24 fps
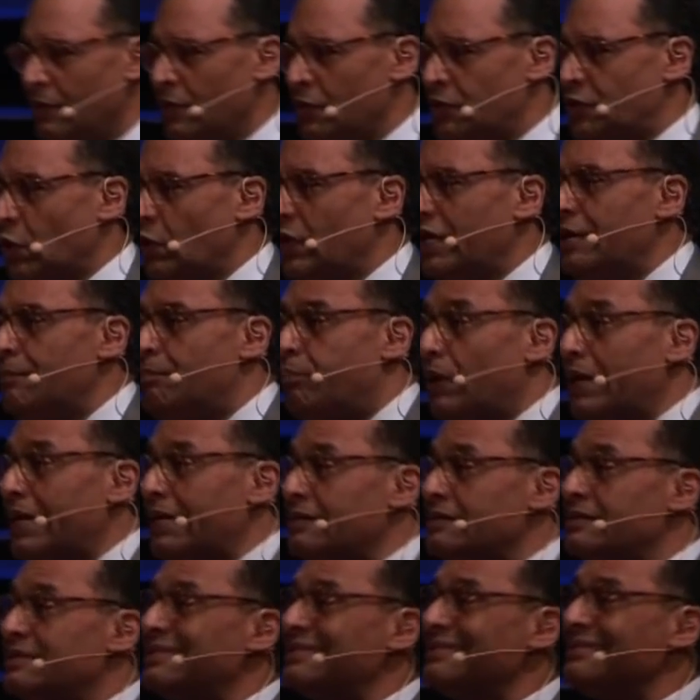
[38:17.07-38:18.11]
So he
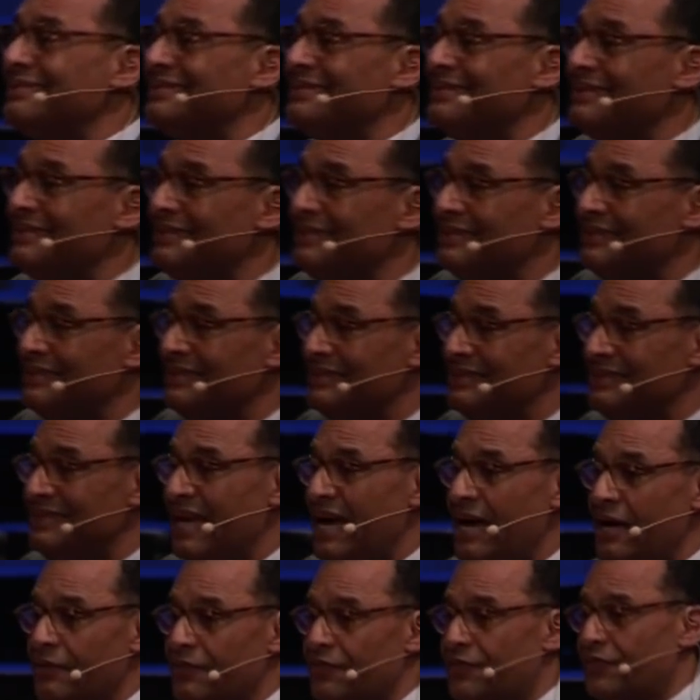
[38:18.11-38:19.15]
brings
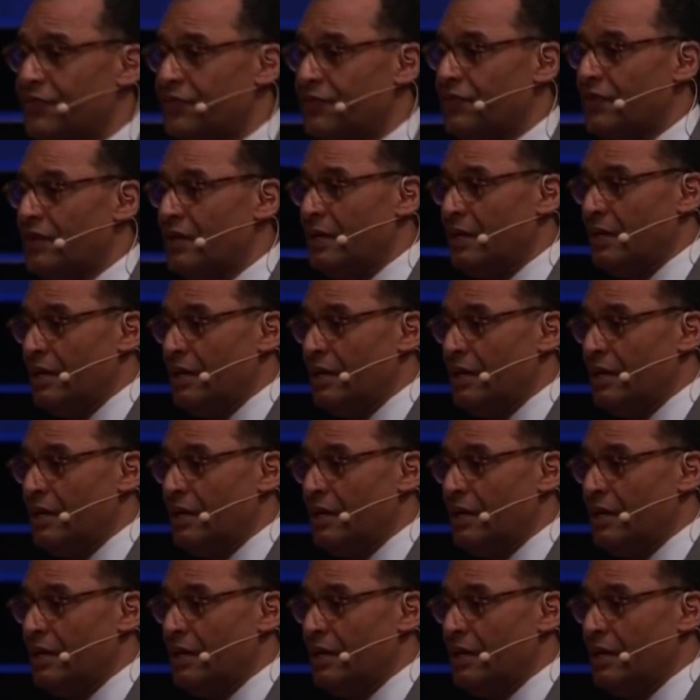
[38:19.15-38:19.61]
death.